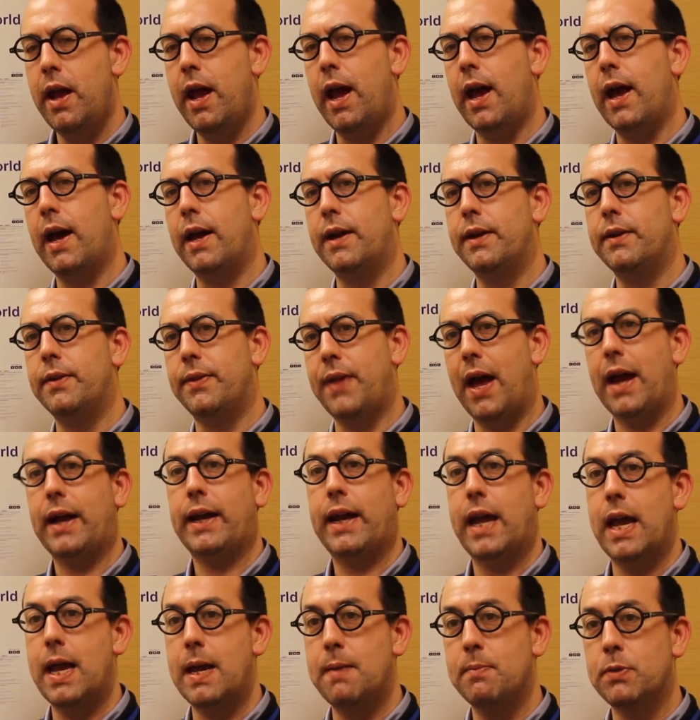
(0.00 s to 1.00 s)
and
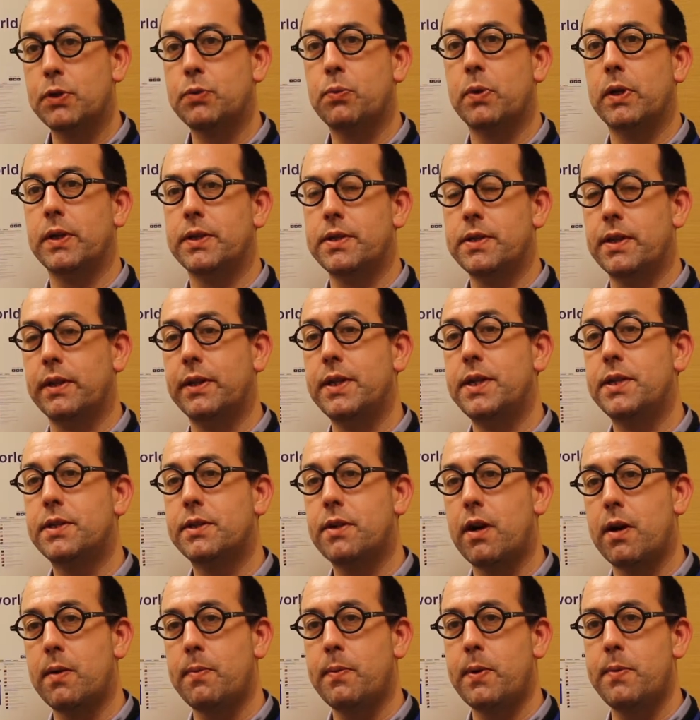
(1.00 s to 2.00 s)
that came as well as the Lean
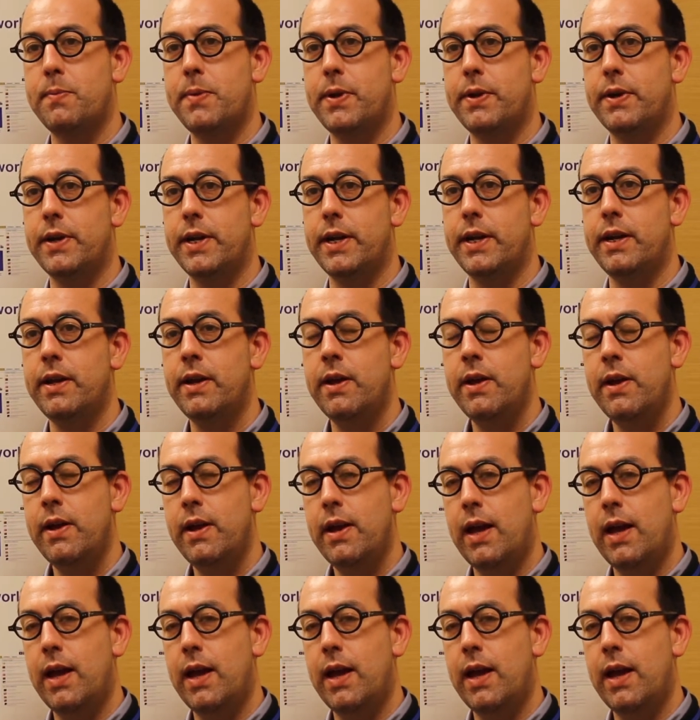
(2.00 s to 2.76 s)
startup community.